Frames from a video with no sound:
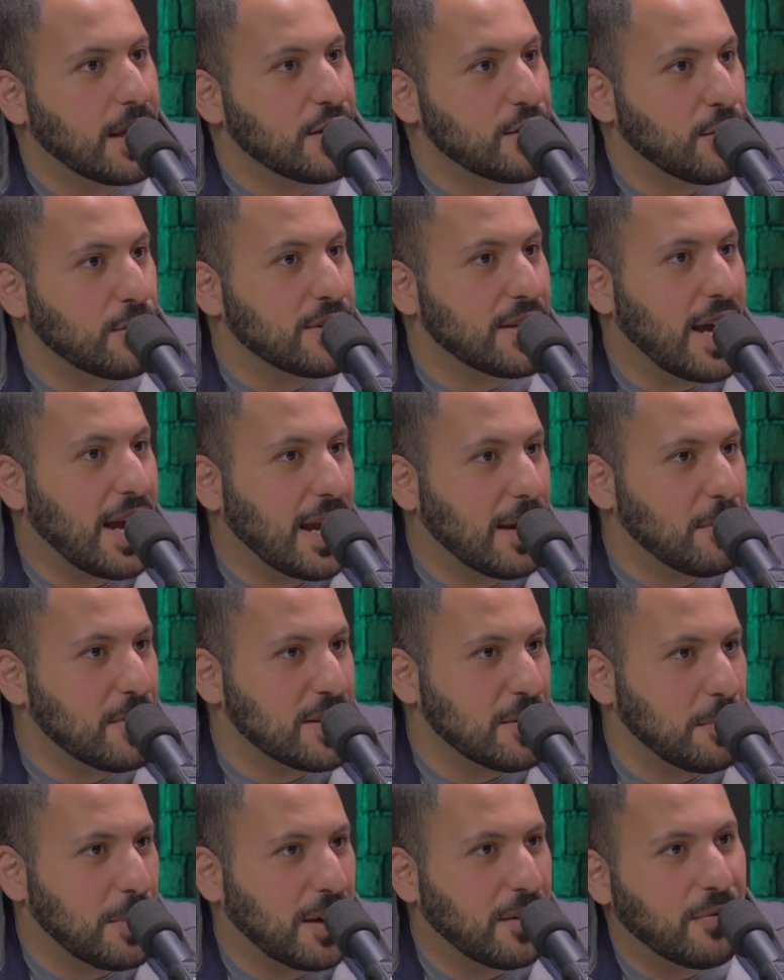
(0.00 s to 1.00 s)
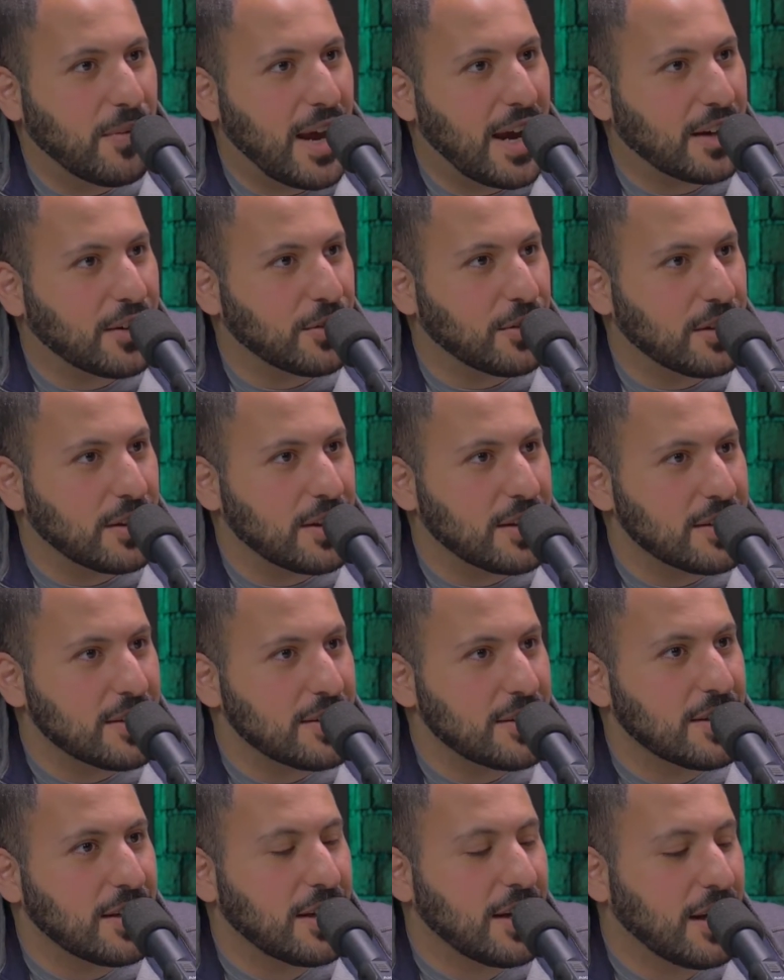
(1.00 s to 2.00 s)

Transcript: So time is a big factor in this.